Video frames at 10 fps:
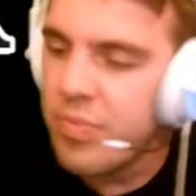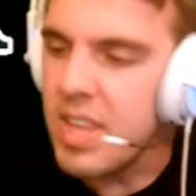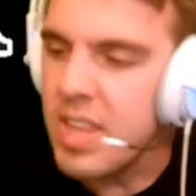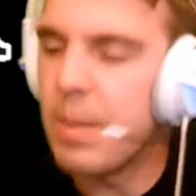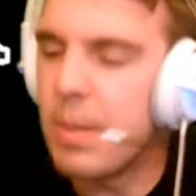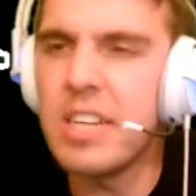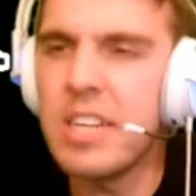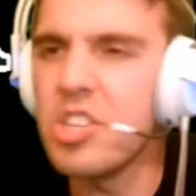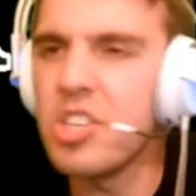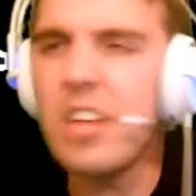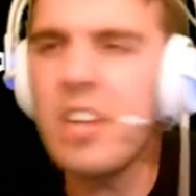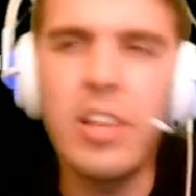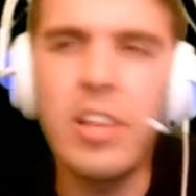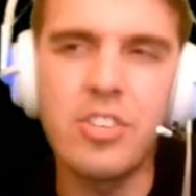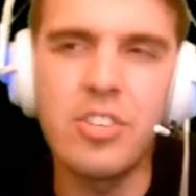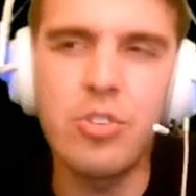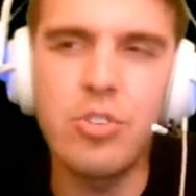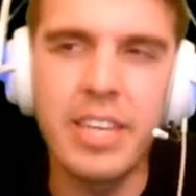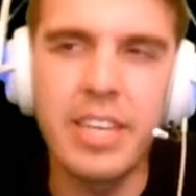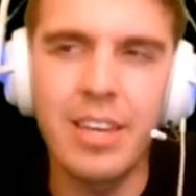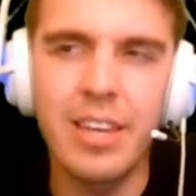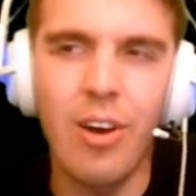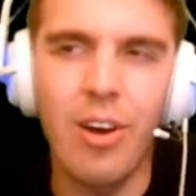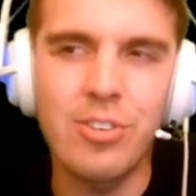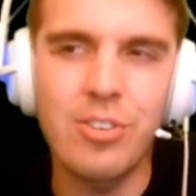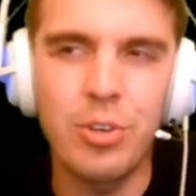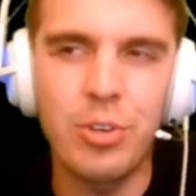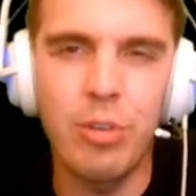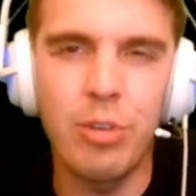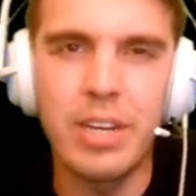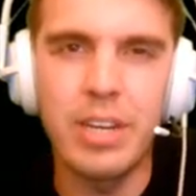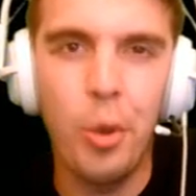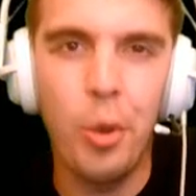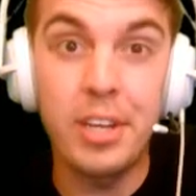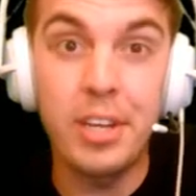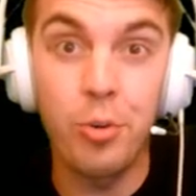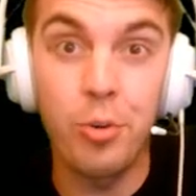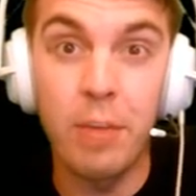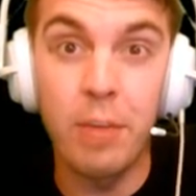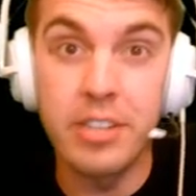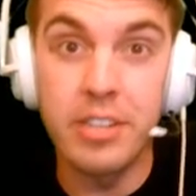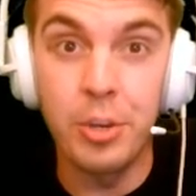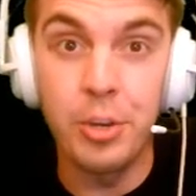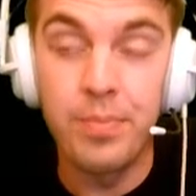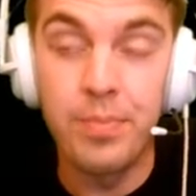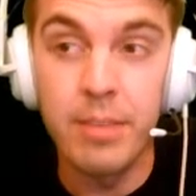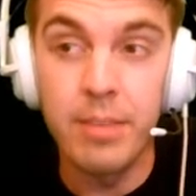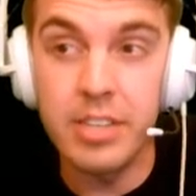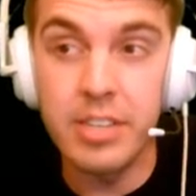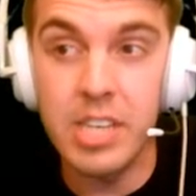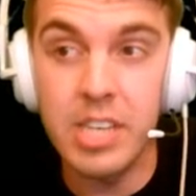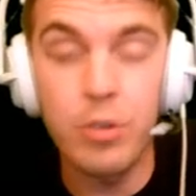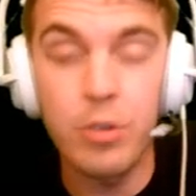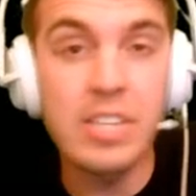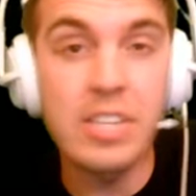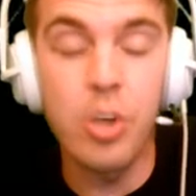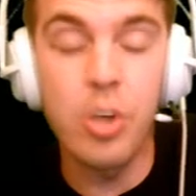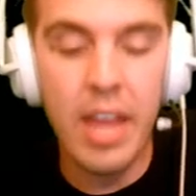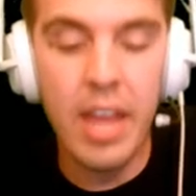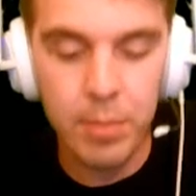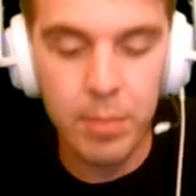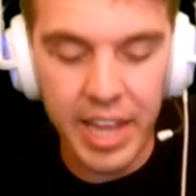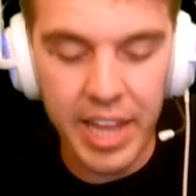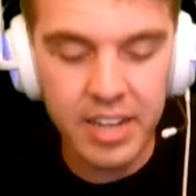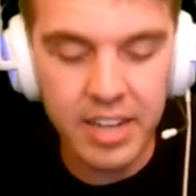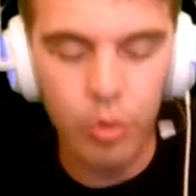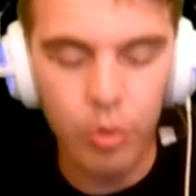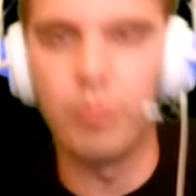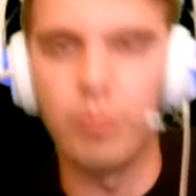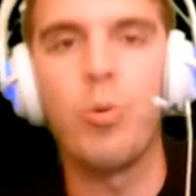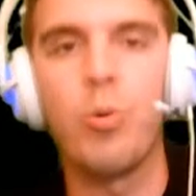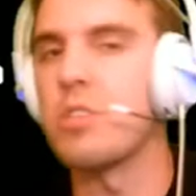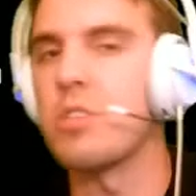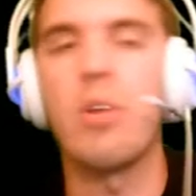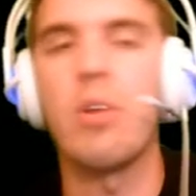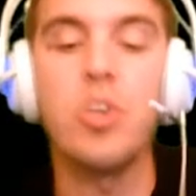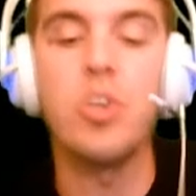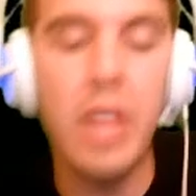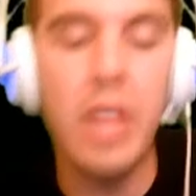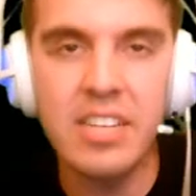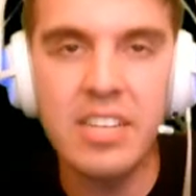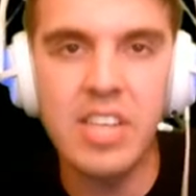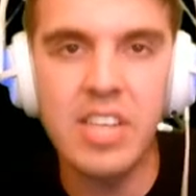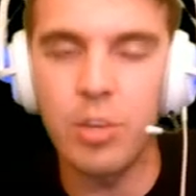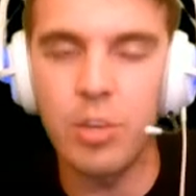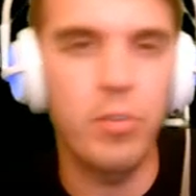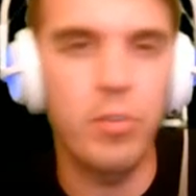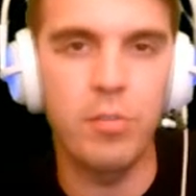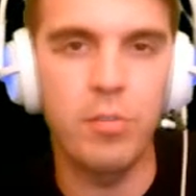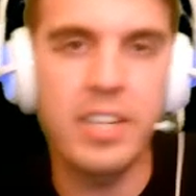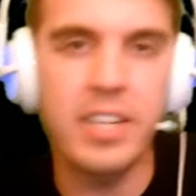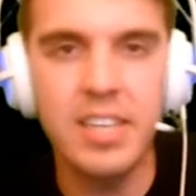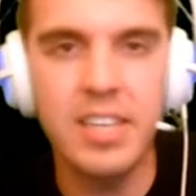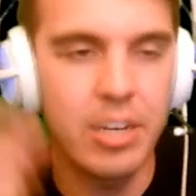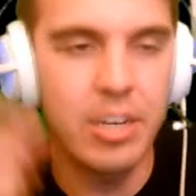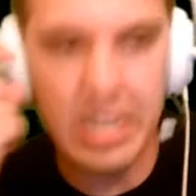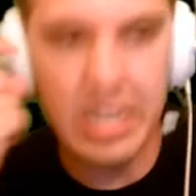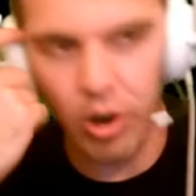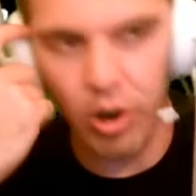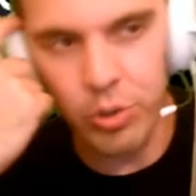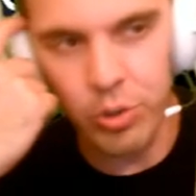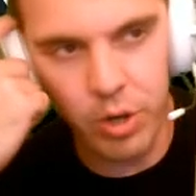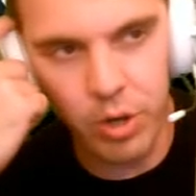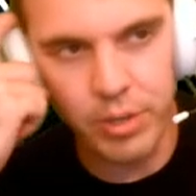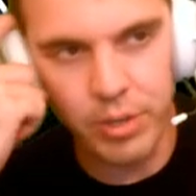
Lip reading: But shot calling is usually also good when nobody can agree on what to do. Because if you guys don't have a plan, or worse, if you have two plans and they're both conflicting and you guys are arguing over it in